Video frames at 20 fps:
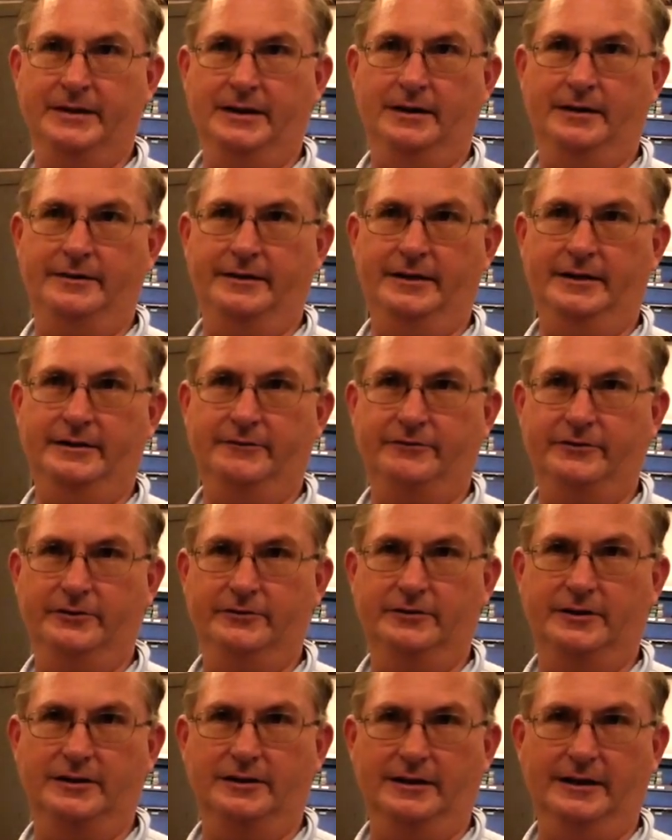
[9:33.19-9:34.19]
And then it
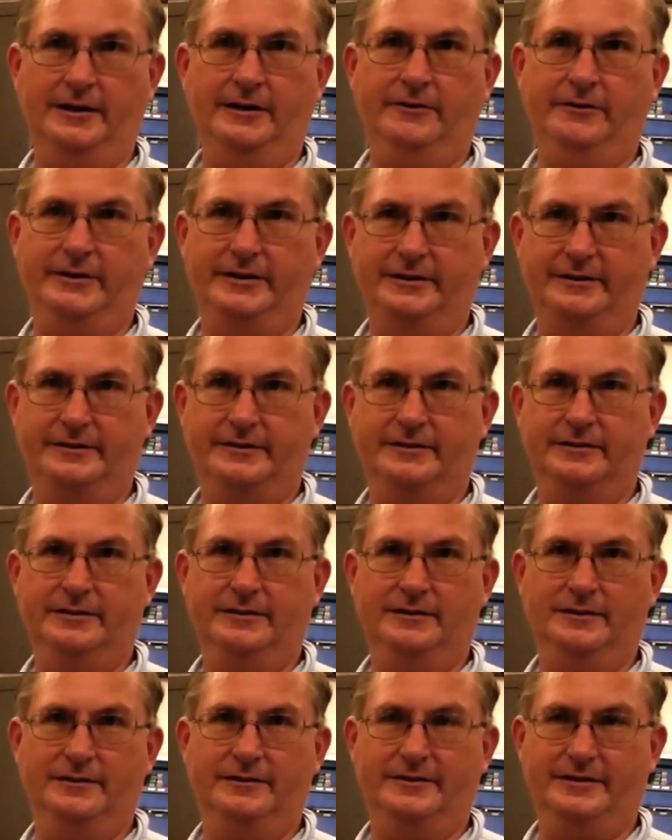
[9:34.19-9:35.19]
flew on Larry's
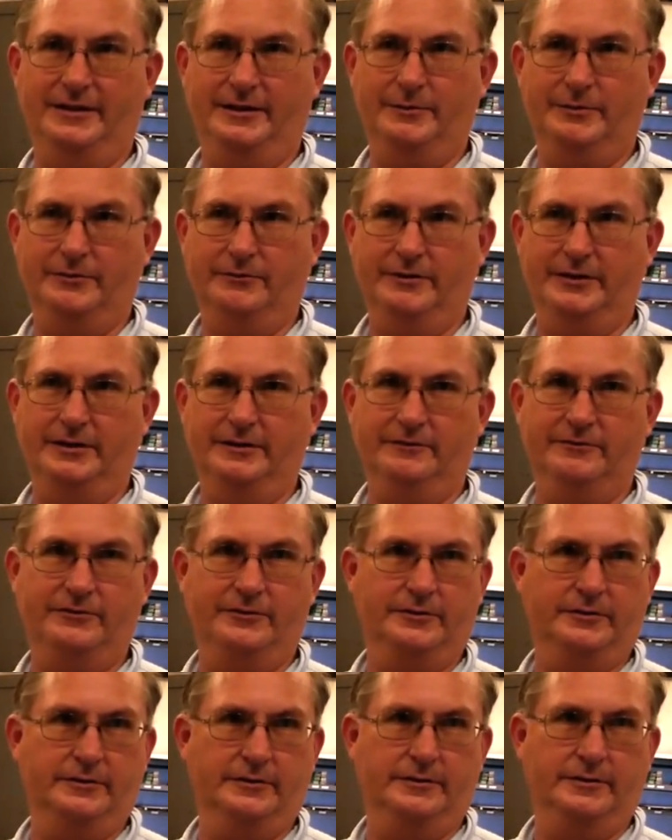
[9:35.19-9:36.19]
Saberwing
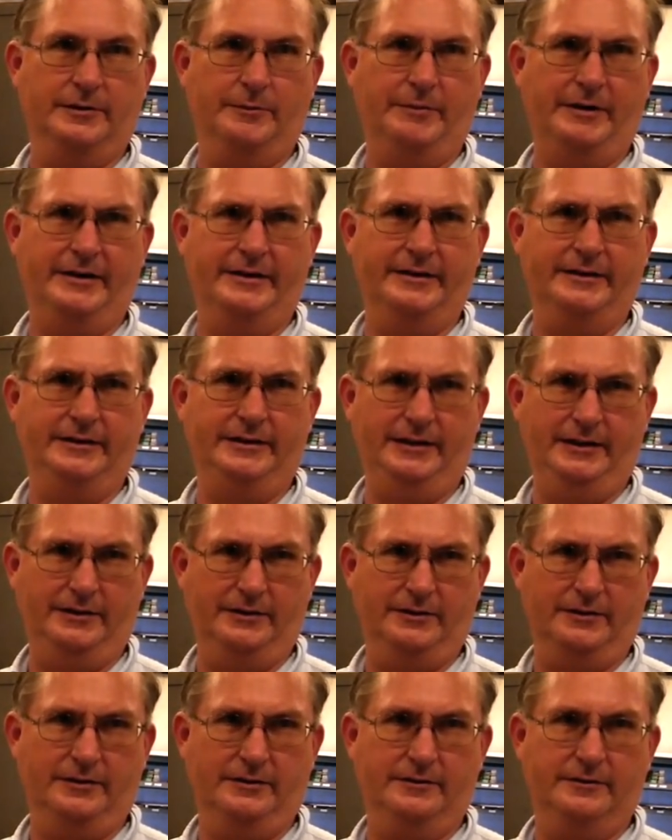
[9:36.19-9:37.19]
for about a
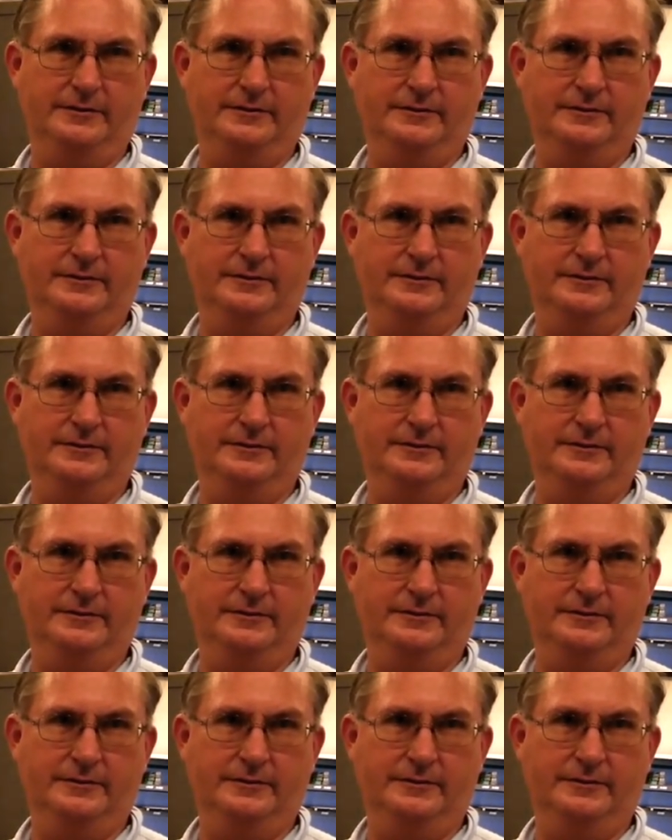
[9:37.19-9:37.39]
year.